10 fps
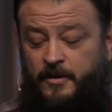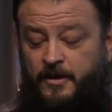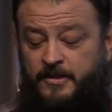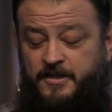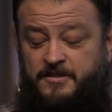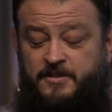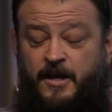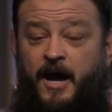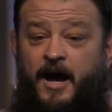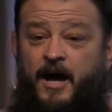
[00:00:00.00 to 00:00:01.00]
He says,
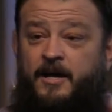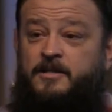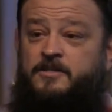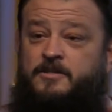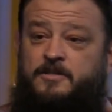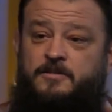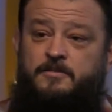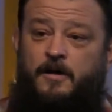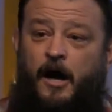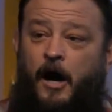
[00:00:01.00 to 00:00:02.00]
Dogs
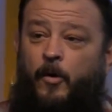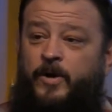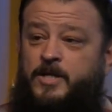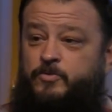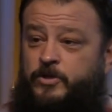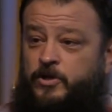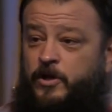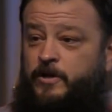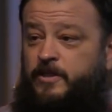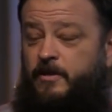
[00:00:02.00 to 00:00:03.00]
always
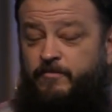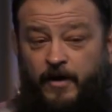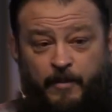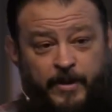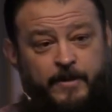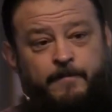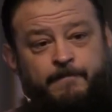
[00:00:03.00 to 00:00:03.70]
return to their vomit.